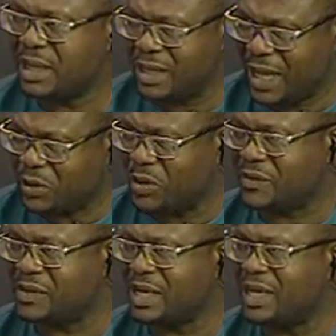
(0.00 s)
like you
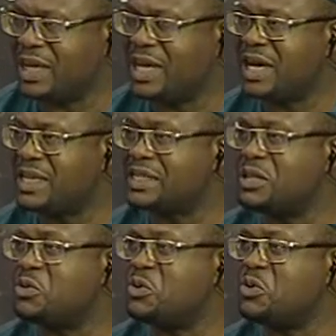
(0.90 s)
have said earlier, is the
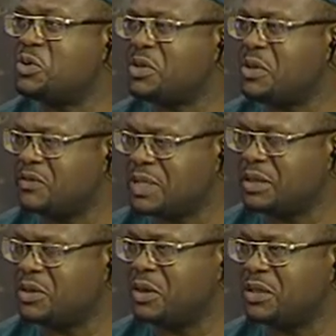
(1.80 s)
use of
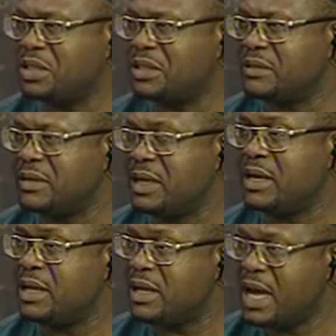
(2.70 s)
technology.
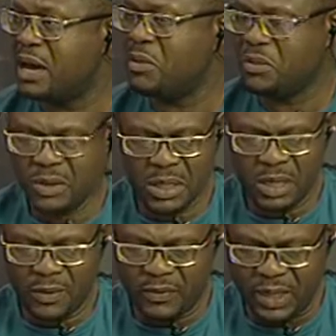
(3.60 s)
Now,
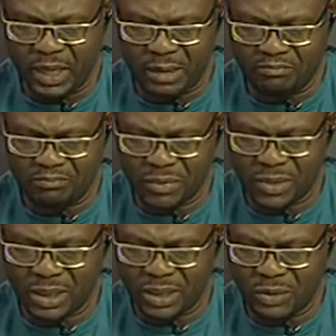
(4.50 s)
the
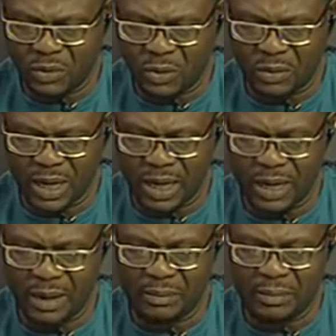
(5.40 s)
you know,
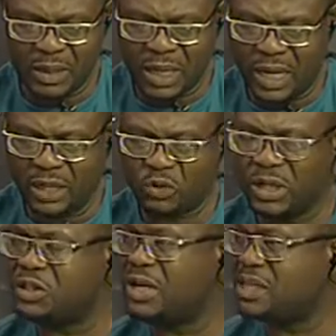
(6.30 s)
uh,
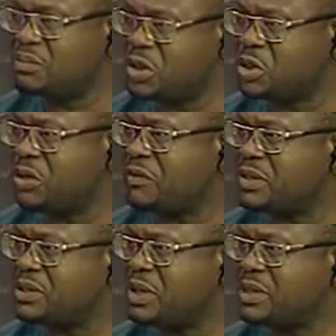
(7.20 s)
electronic transmission of
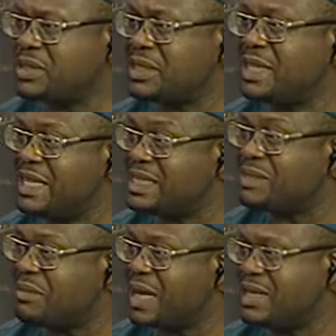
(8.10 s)
results
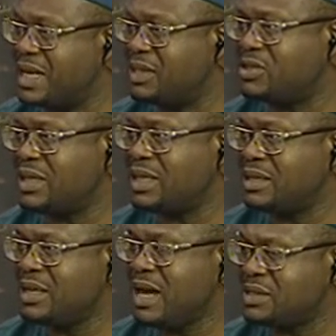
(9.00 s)
is mandatory
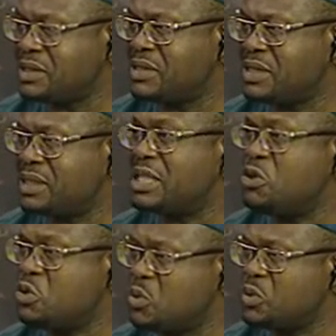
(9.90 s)
as it is. The
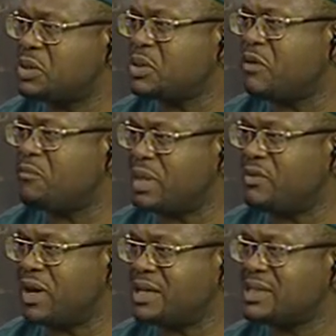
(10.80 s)
use of
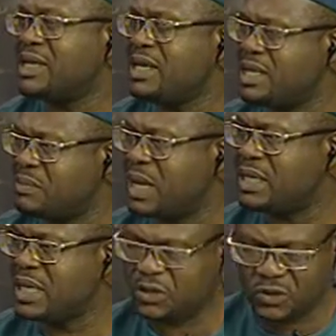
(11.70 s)
BVAS is
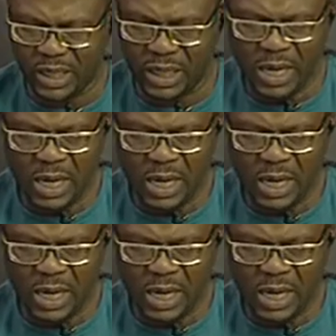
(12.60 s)
mandatory.